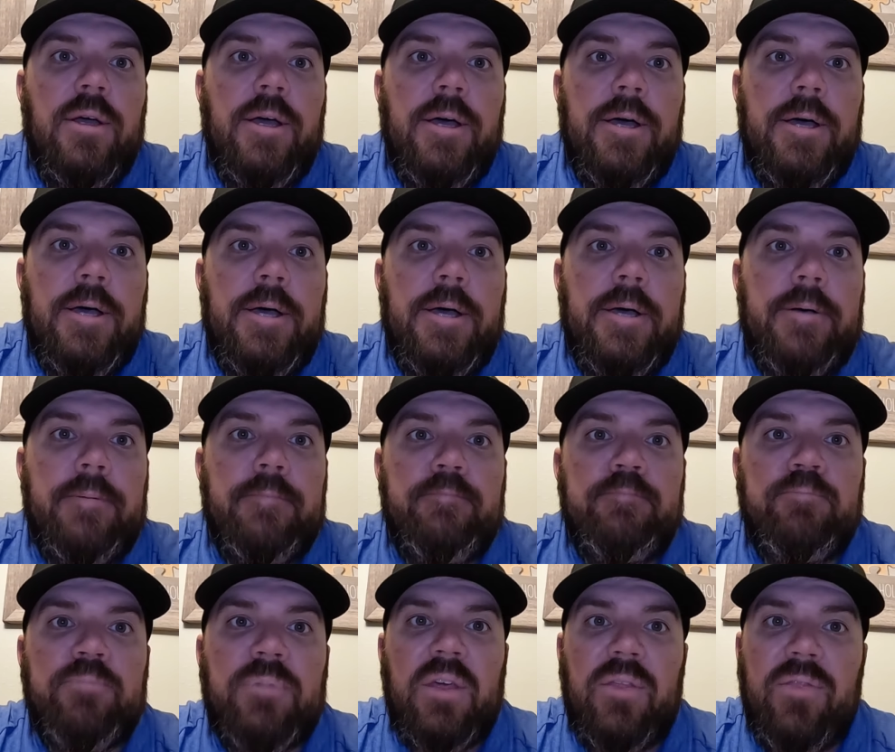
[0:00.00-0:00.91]
Um,
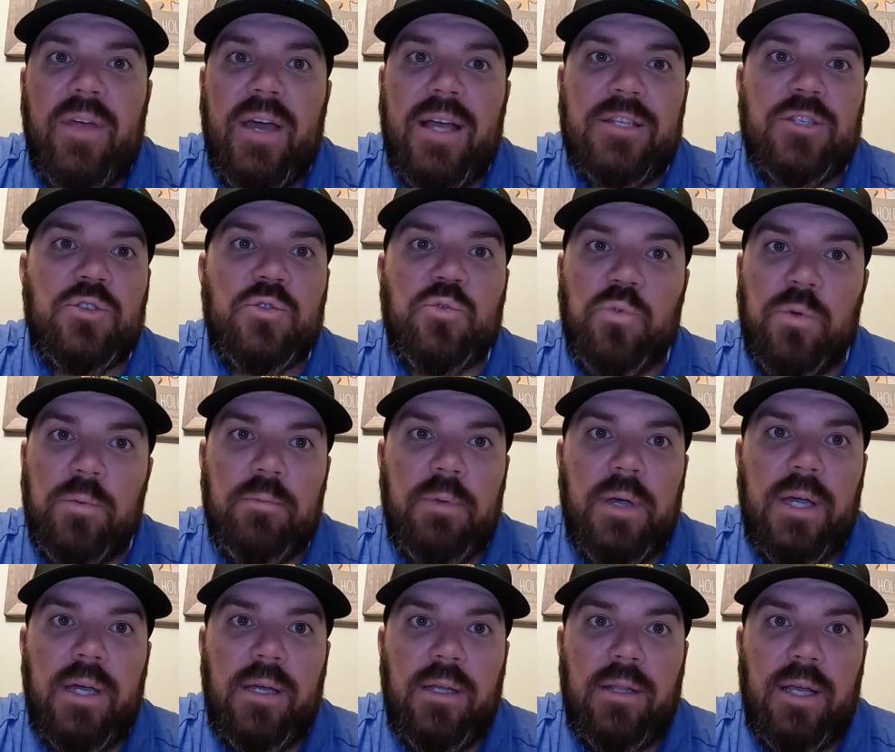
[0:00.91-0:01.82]
and that swim
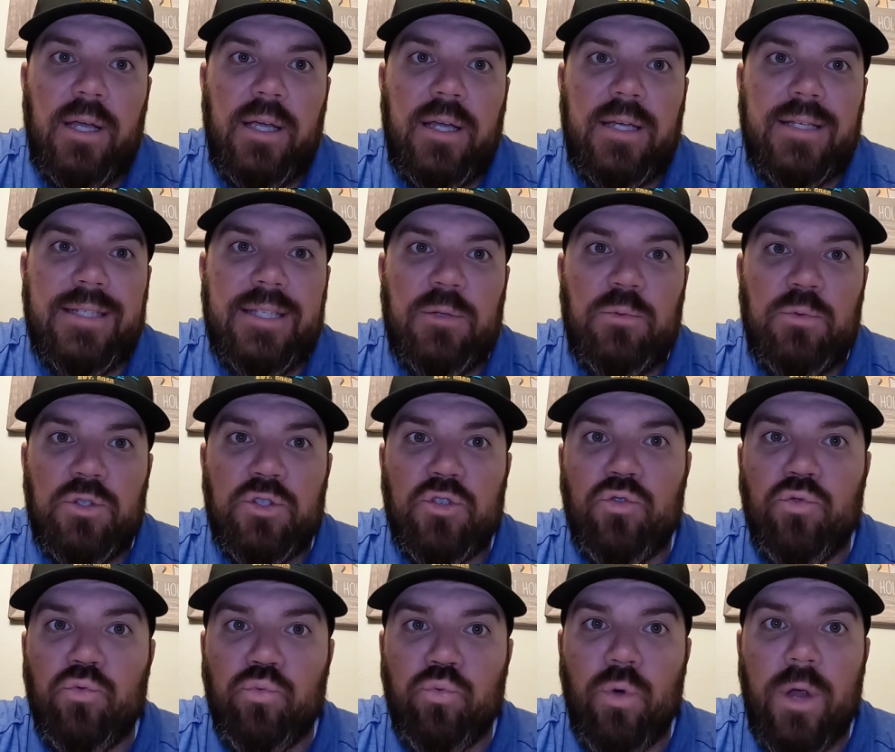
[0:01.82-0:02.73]
bait, like I said, was
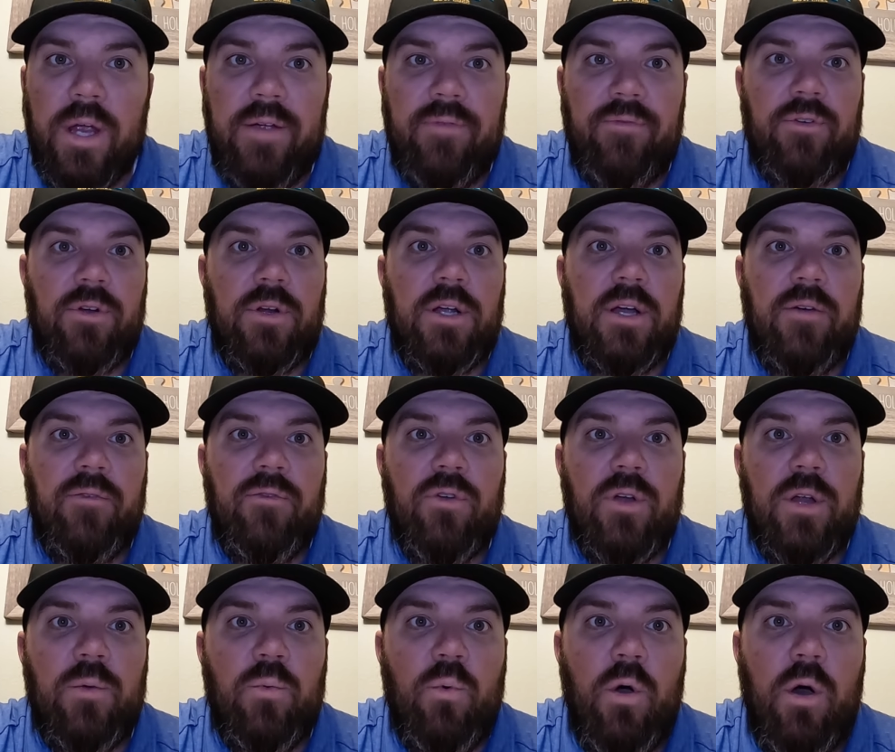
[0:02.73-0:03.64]
great for
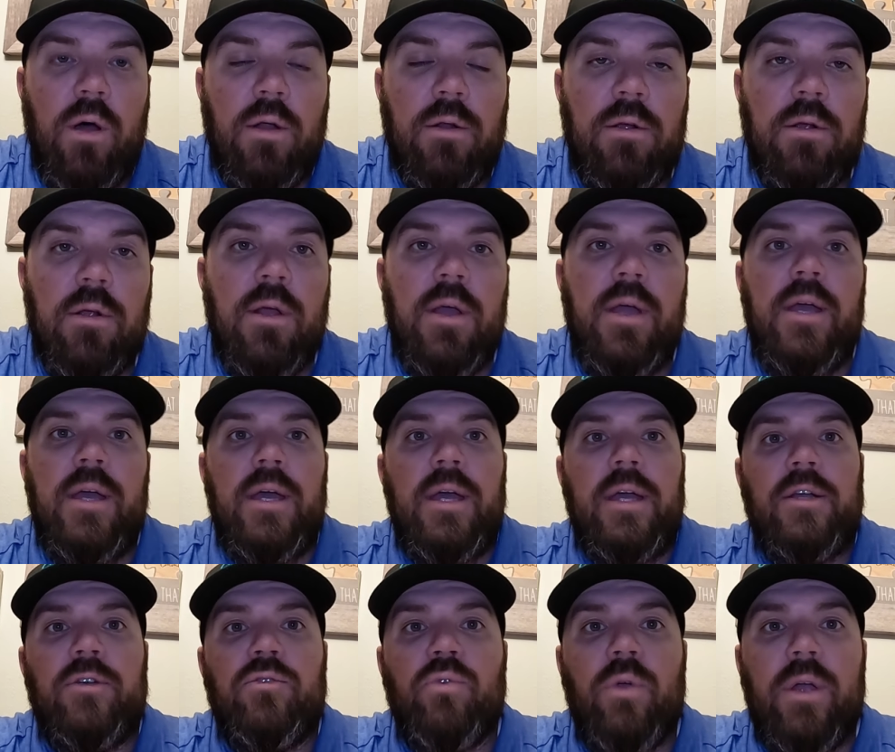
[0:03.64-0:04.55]
covering water
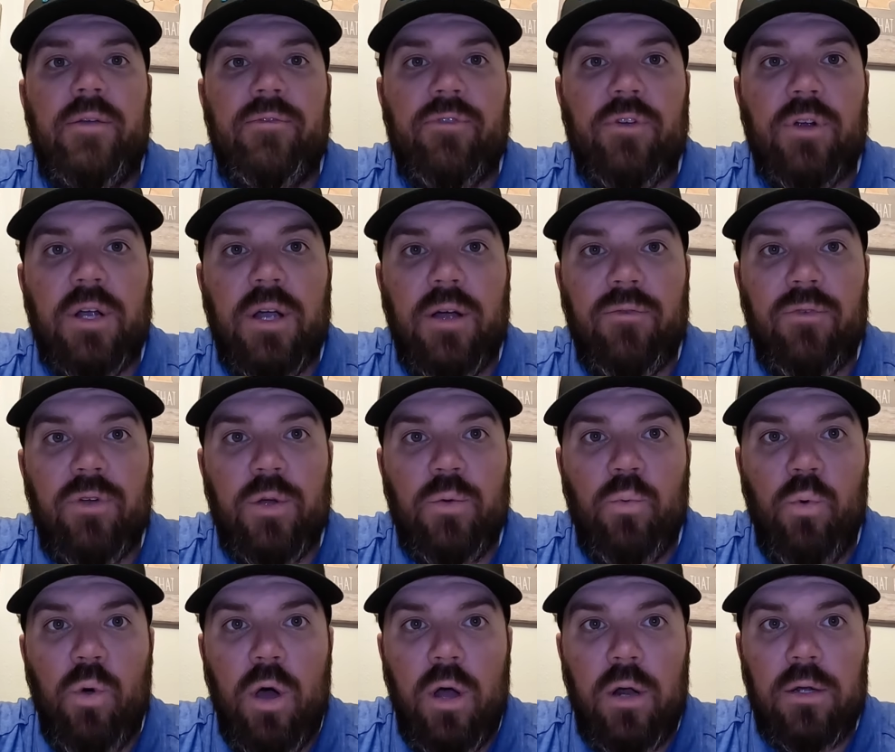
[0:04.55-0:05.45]
and great for
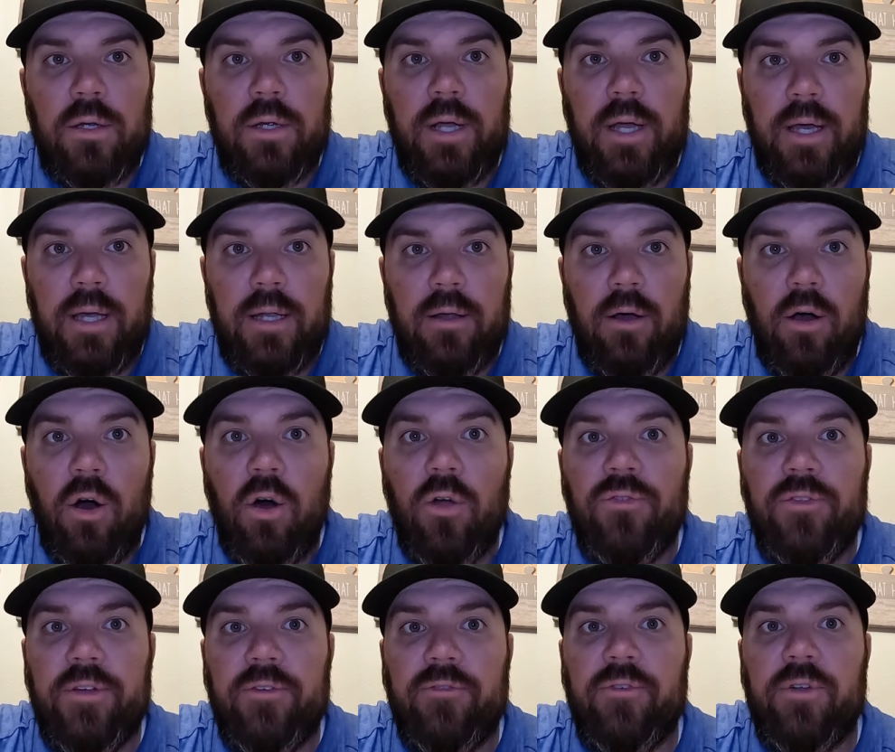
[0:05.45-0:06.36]
covering water at
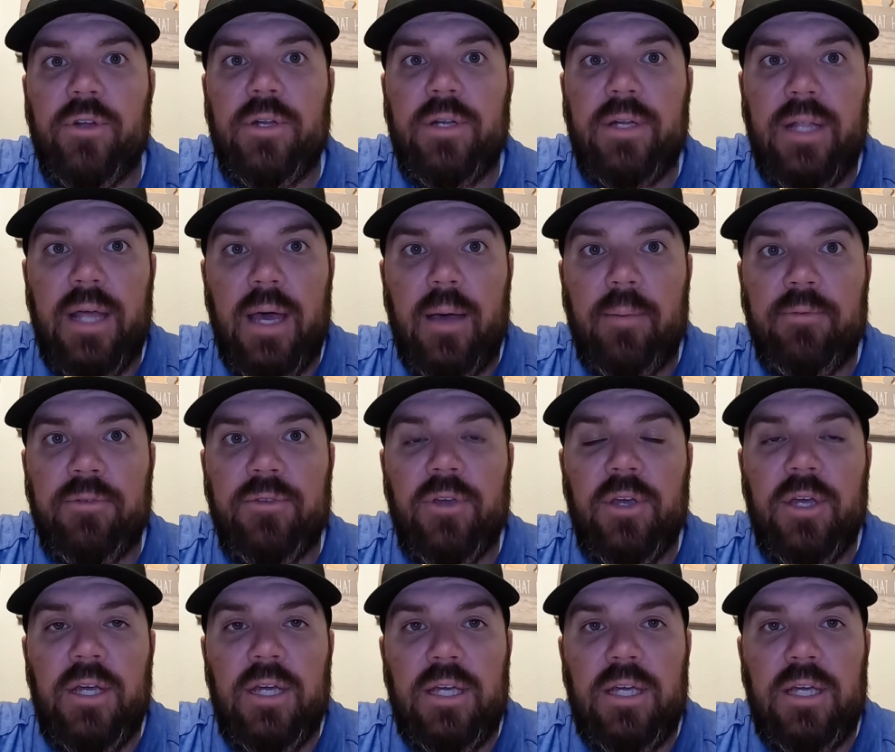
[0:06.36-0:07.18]
all different depths.